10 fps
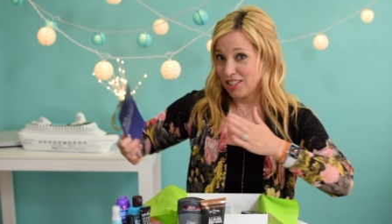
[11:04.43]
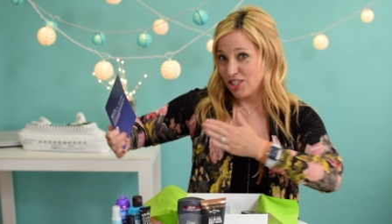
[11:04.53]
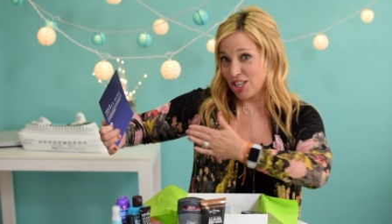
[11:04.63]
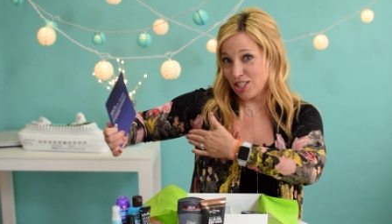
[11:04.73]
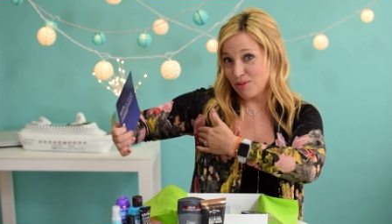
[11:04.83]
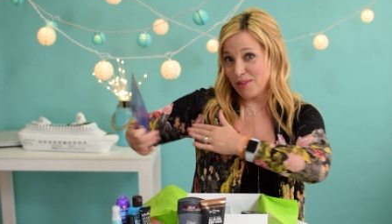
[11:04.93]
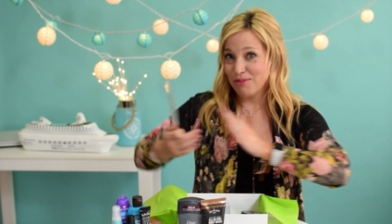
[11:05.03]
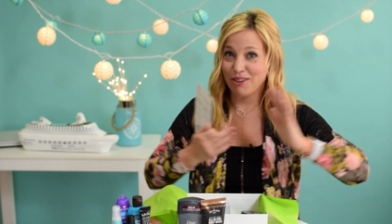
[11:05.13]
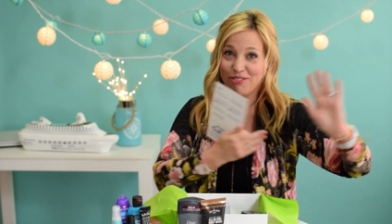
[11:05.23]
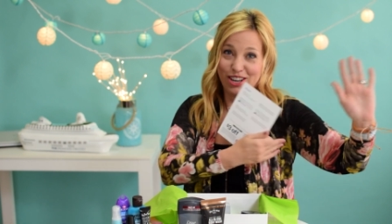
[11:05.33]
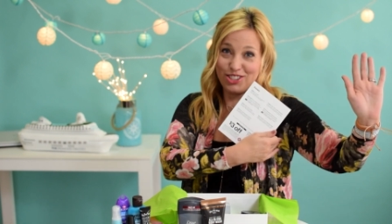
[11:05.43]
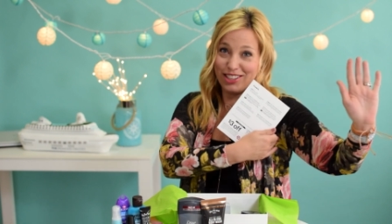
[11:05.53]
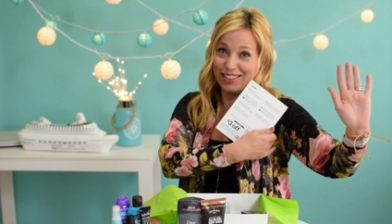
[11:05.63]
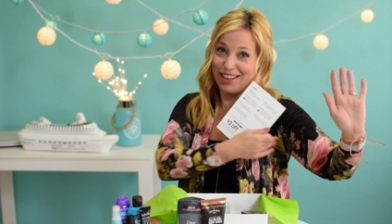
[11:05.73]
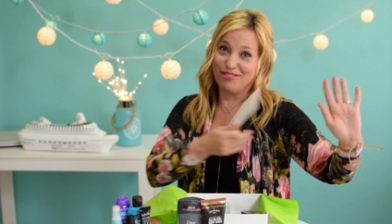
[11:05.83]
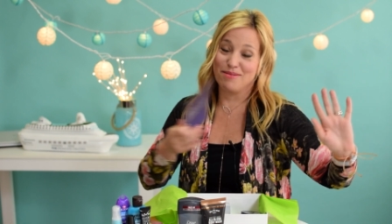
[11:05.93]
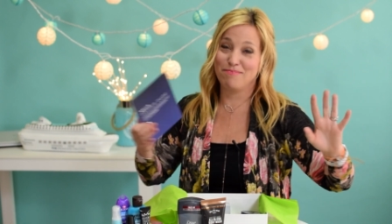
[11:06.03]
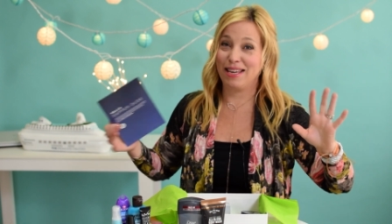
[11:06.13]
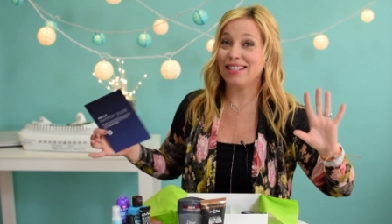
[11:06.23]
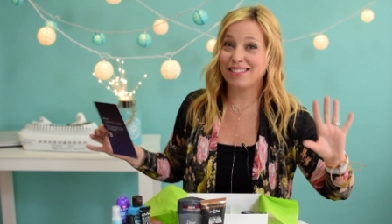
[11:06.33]
gentleman refreshing of the
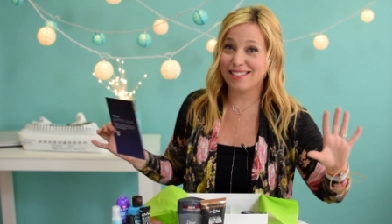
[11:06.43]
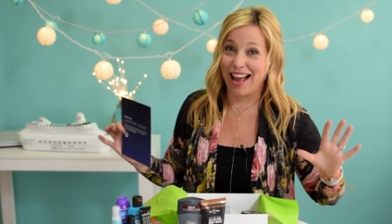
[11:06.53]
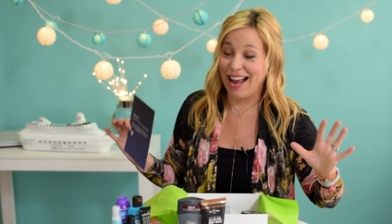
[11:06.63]
pits.